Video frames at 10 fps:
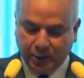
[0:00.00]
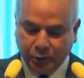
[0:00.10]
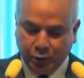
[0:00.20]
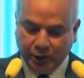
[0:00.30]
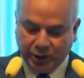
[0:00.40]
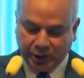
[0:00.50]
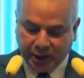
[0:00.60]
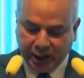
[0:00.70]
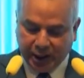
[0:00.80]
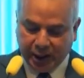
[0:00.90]
to the
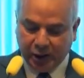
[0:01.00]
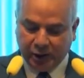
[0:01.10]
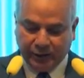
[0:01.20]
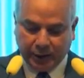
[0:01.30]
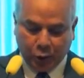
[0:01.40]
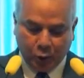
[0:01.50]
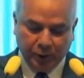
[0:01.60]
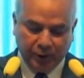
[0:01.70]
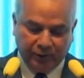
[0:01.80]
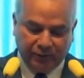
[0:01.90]
scale of the
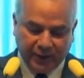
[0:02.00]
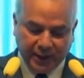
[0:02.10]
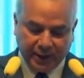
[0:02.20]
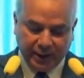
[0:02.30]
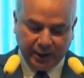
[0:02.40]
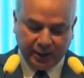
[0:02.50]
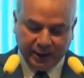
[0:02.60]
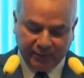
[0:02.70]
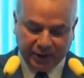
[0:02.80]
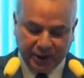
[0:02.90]
global funding
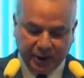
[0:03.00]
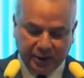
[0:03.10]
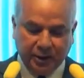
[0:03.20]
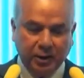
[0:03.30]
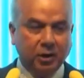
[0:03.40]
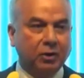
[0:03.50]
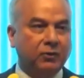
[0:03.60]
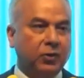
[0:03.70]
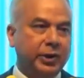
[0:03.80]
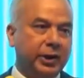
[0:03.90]
deficit
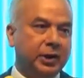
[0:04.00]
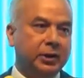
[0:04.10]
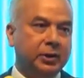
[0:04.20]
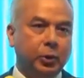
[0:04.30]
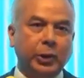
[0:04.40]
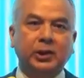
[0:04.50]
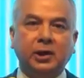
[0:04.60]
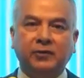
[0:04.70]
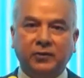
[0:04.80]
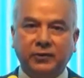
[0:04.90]
for the year
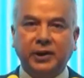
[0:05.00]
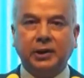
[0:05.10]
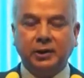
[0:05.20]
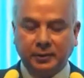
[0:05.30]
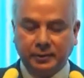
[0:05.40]
2015.